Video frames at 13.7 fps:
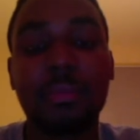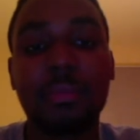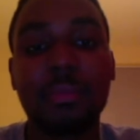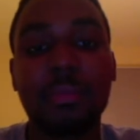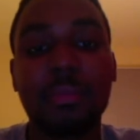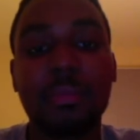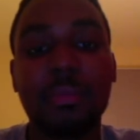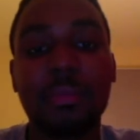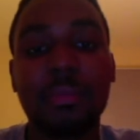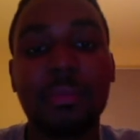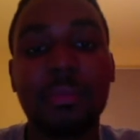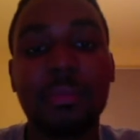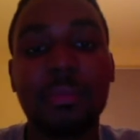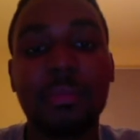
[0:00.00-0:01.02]

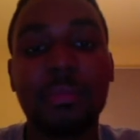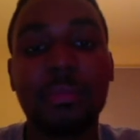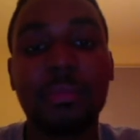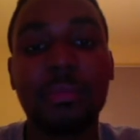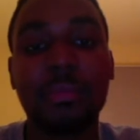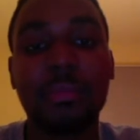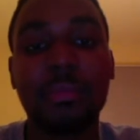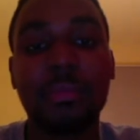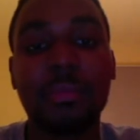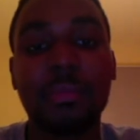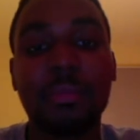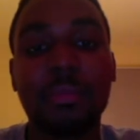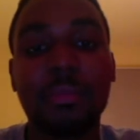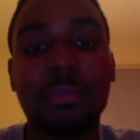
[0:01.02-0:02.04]

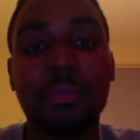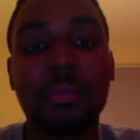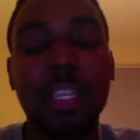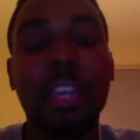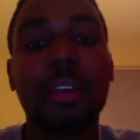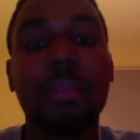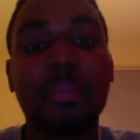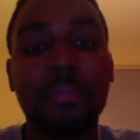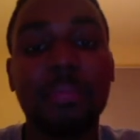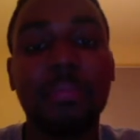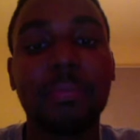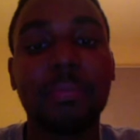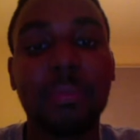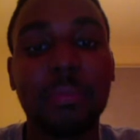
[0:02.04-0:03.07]

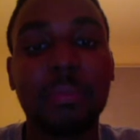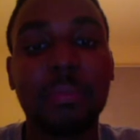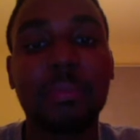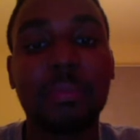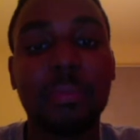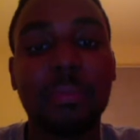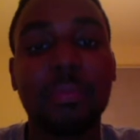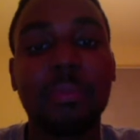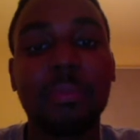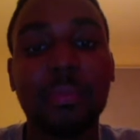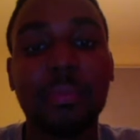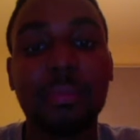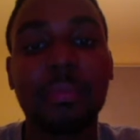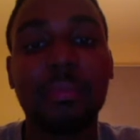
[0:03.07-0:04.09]

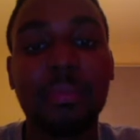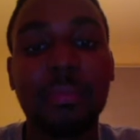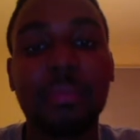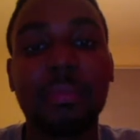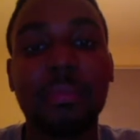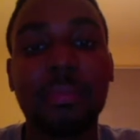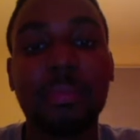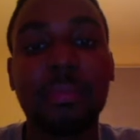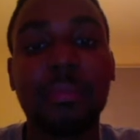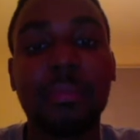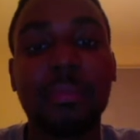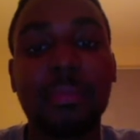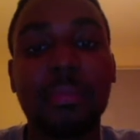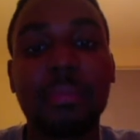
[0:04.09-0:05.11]

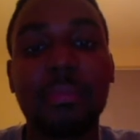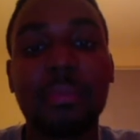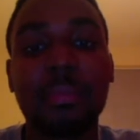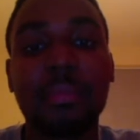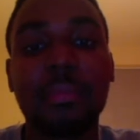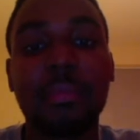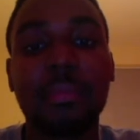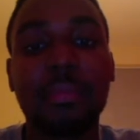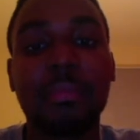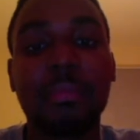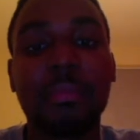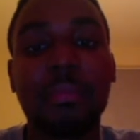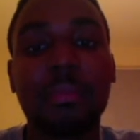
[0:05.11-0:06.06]
(silent)